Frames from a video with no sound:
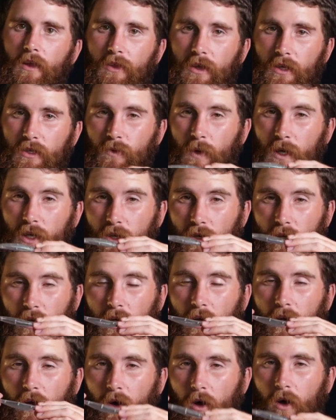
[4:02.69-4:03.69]
This one you're
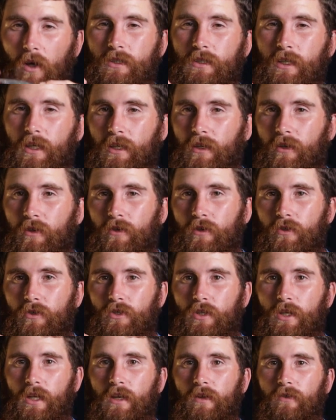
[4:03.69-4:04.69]
going to cast out and you're going to
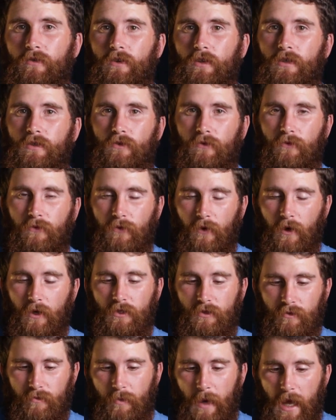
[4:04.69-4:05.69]
retrieve as
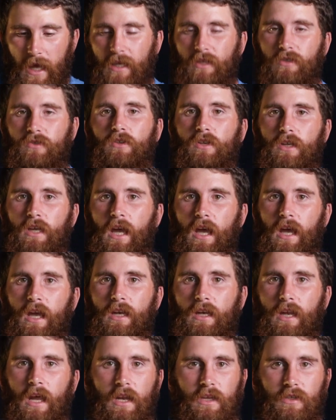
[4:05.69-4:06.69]
fast back as you
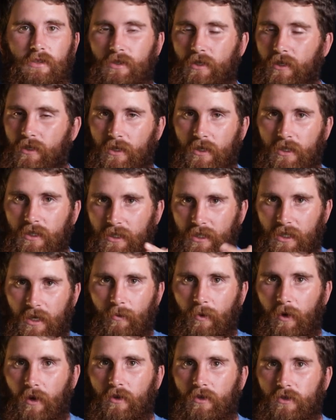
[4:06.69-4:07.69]
can, and it's just going to
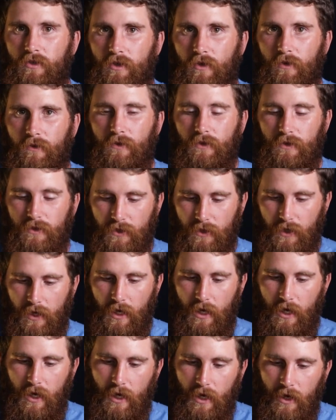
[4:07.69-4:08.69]
skip along the surface.
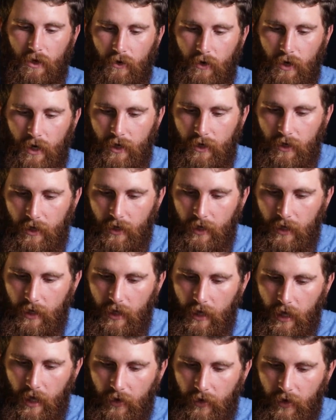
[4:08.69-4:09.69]
Alright,
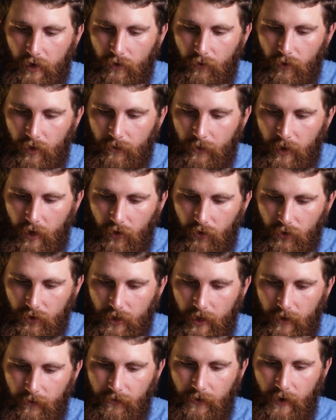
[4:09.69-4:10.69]
and then one of my
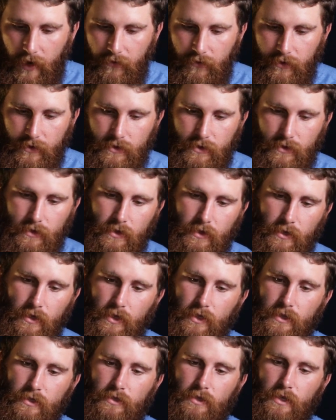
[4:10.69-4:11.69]
all-time favorites
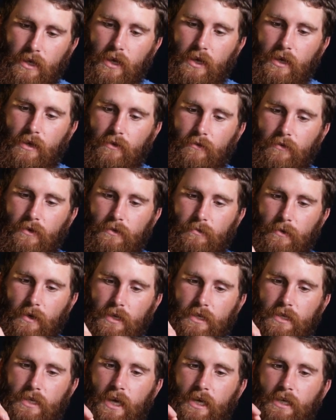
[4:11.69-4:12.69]
is the
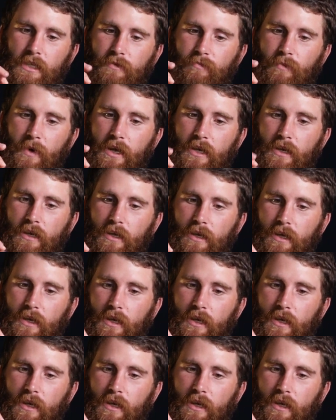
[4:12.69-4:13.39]
Fishman Attack Sprat.